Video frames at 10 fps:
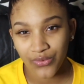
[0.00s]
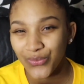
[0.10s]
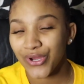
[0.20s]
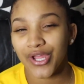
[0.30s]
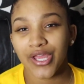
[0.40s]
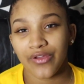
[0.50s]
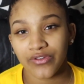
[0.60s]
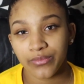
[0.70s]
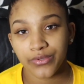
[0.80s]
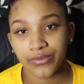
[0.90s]
We're
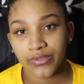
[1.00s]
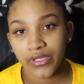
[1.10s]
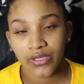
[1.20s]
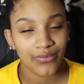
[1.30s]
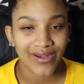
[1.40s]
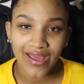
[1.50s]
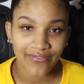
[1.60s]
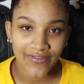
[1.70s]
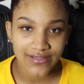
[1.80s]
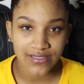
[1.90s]
uncomfortable. We're
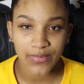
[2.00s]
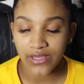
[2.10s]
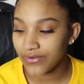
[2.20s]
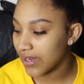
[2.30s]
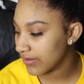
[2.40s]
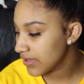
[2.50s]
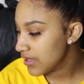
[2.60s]
not fun to be around.